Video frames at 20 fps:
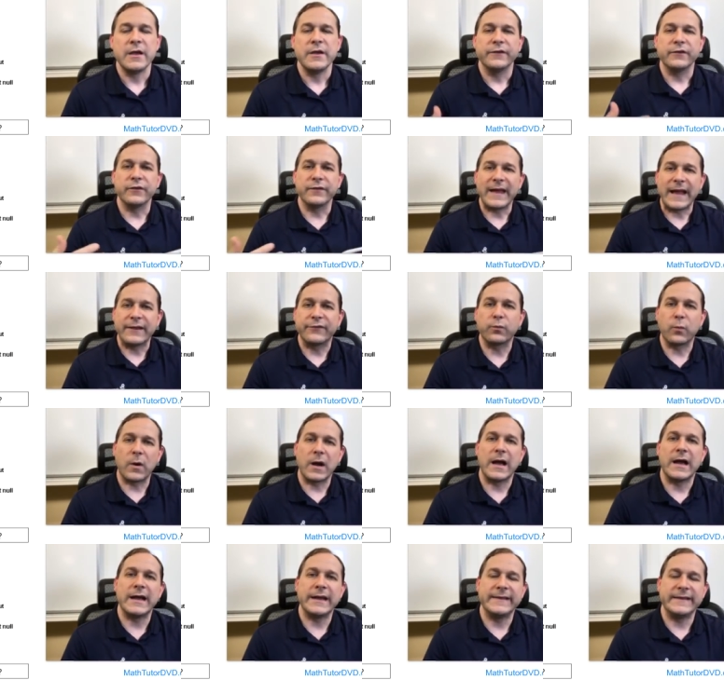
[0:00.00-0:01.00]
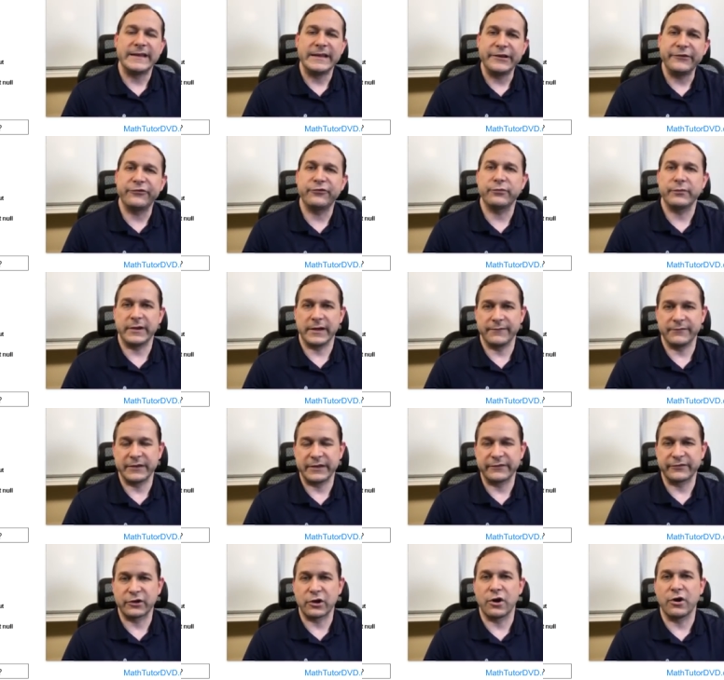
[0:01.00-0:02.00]
So that's why the history of it
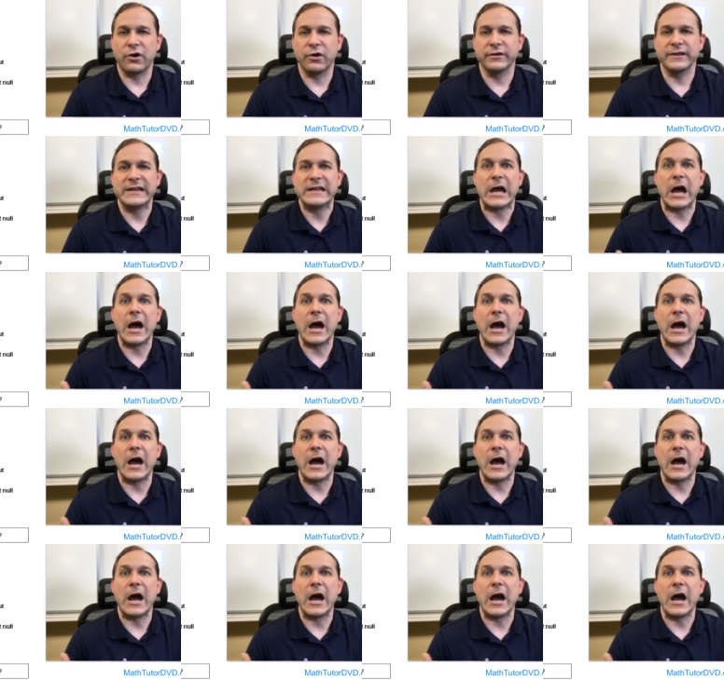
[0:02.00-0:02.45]
is called an